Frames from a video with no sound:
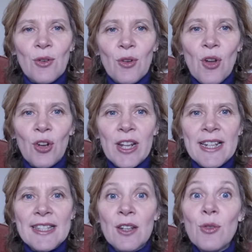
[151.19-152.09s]
your
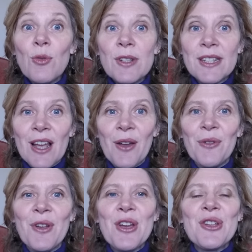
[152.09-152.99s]
colleagues, and
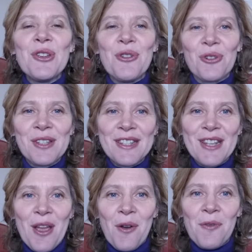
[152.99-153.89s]
also
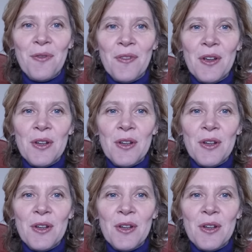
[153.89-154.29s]
yourself.